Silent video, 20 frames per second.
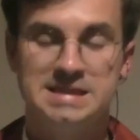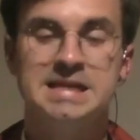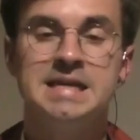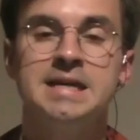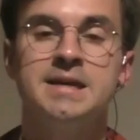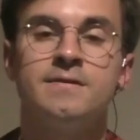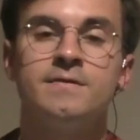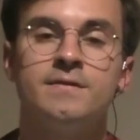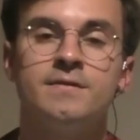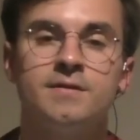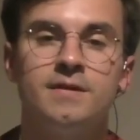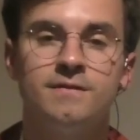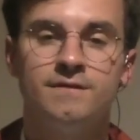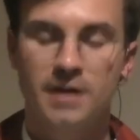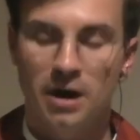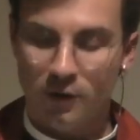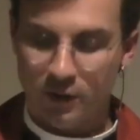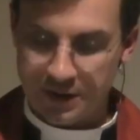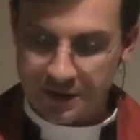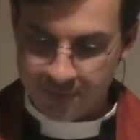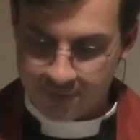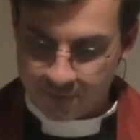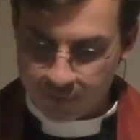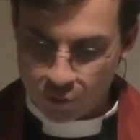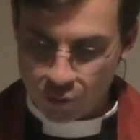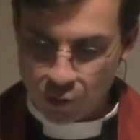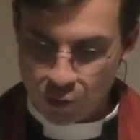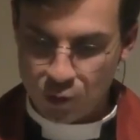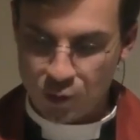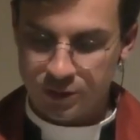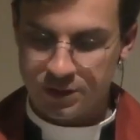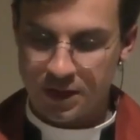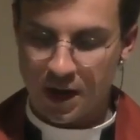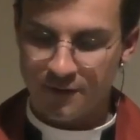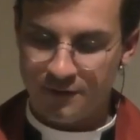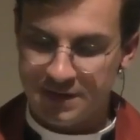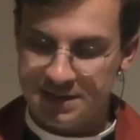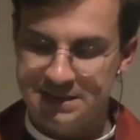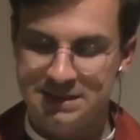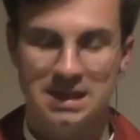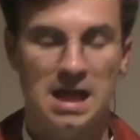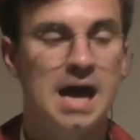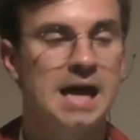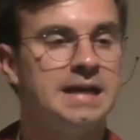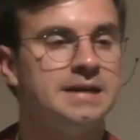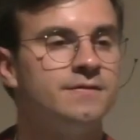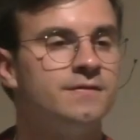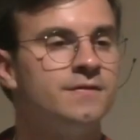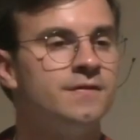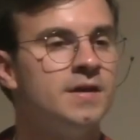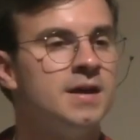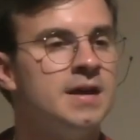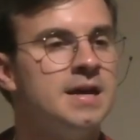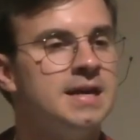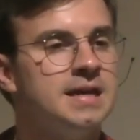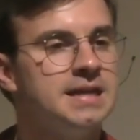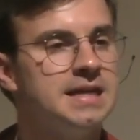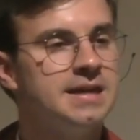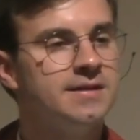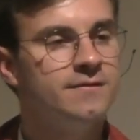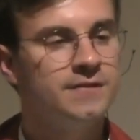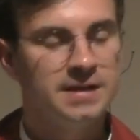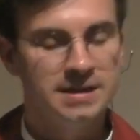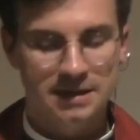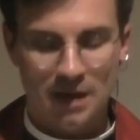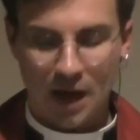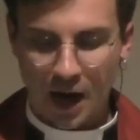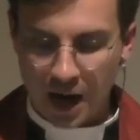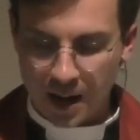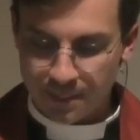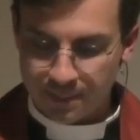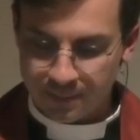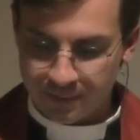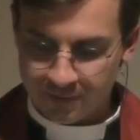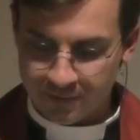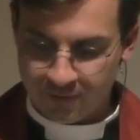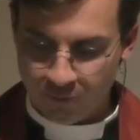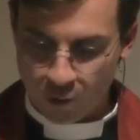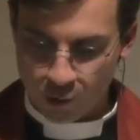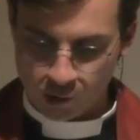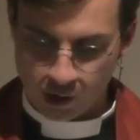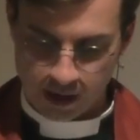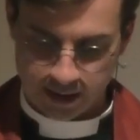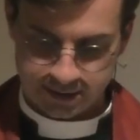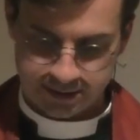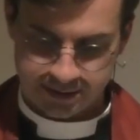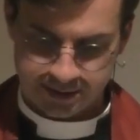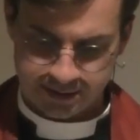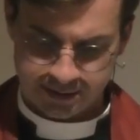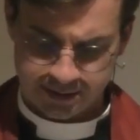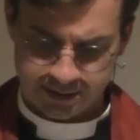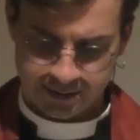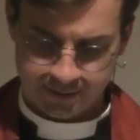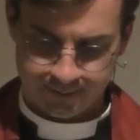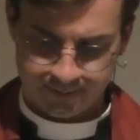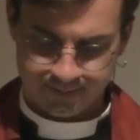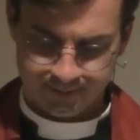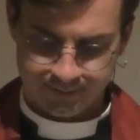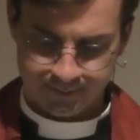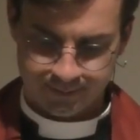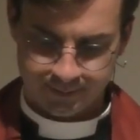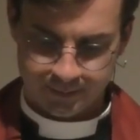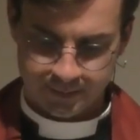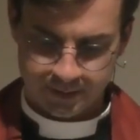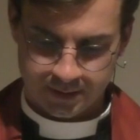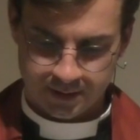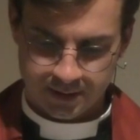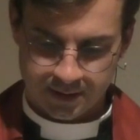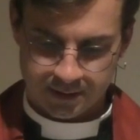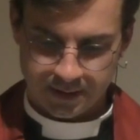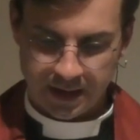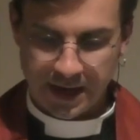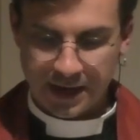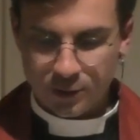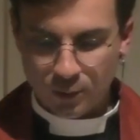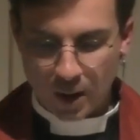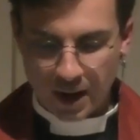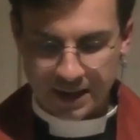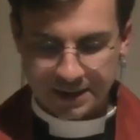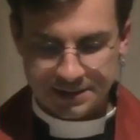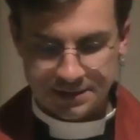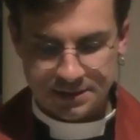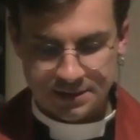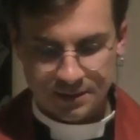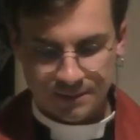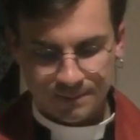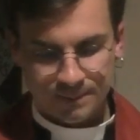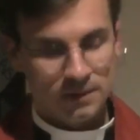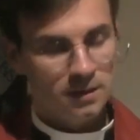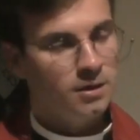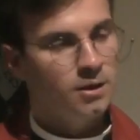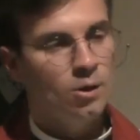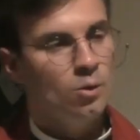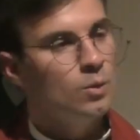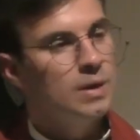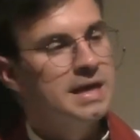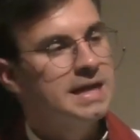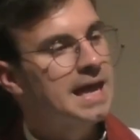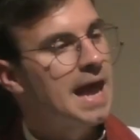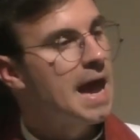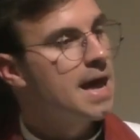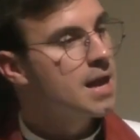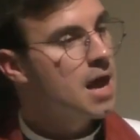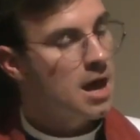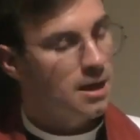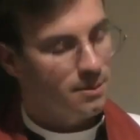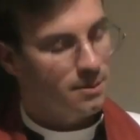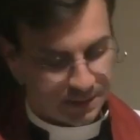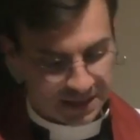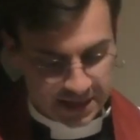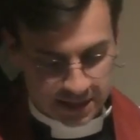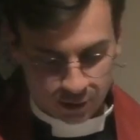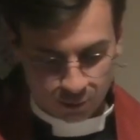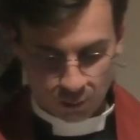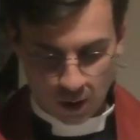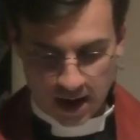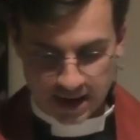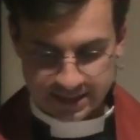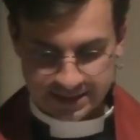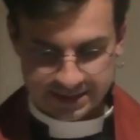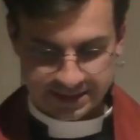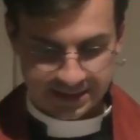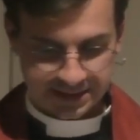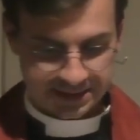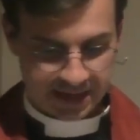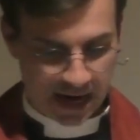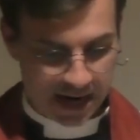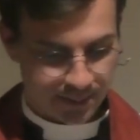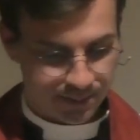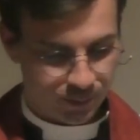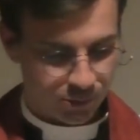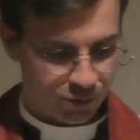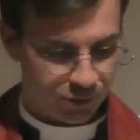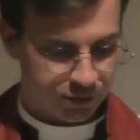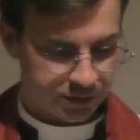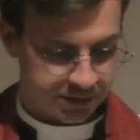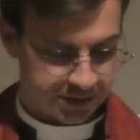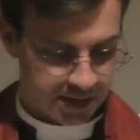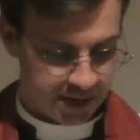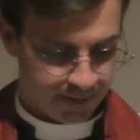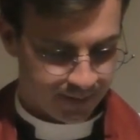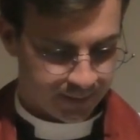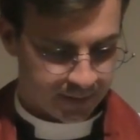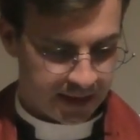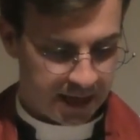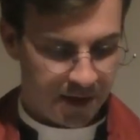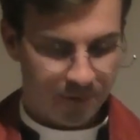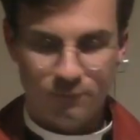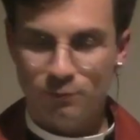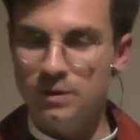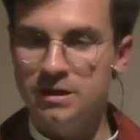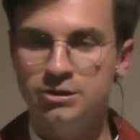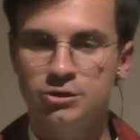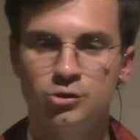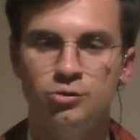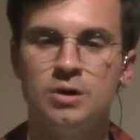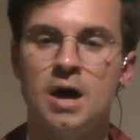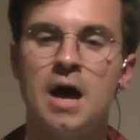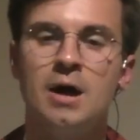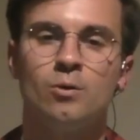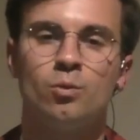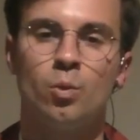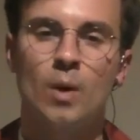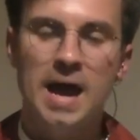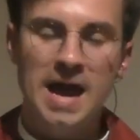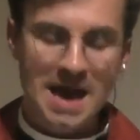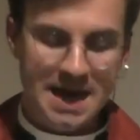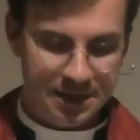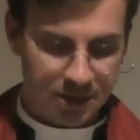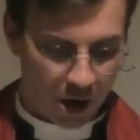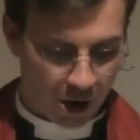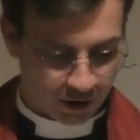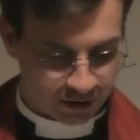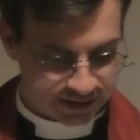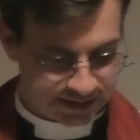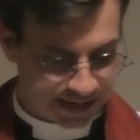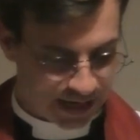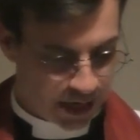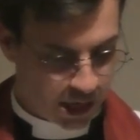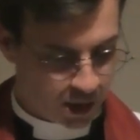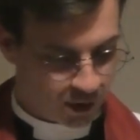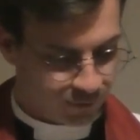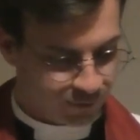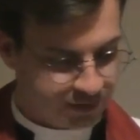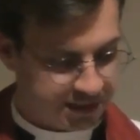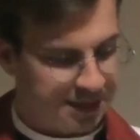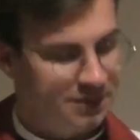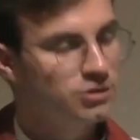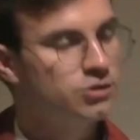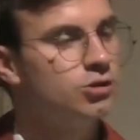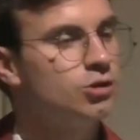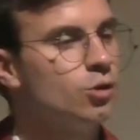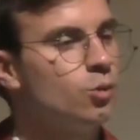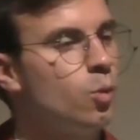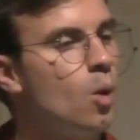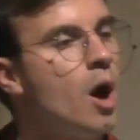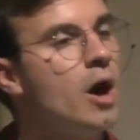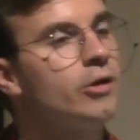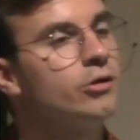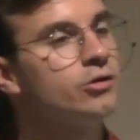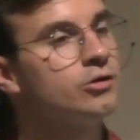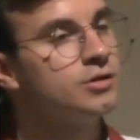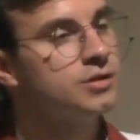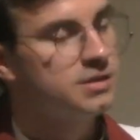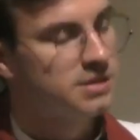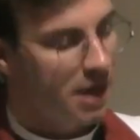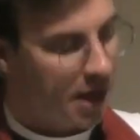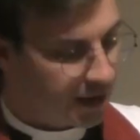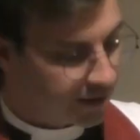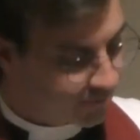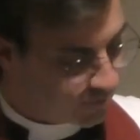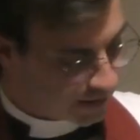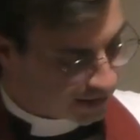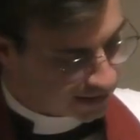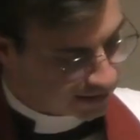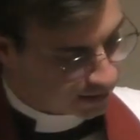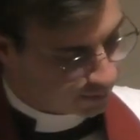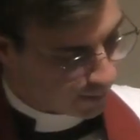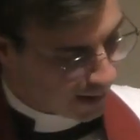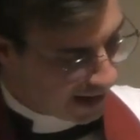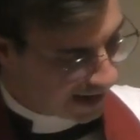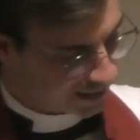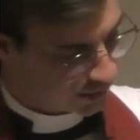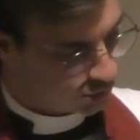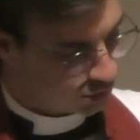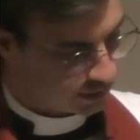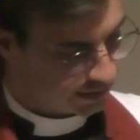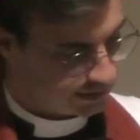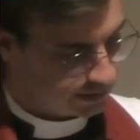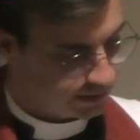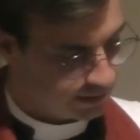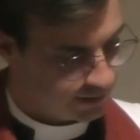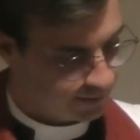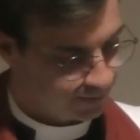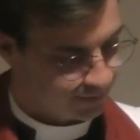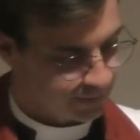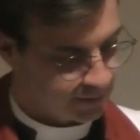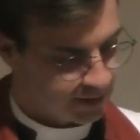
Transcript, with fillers: receive the very food of his life given up for us. Likewise, we cannot be Christ's disciples if we do not wade ourselves into the waters of his passion,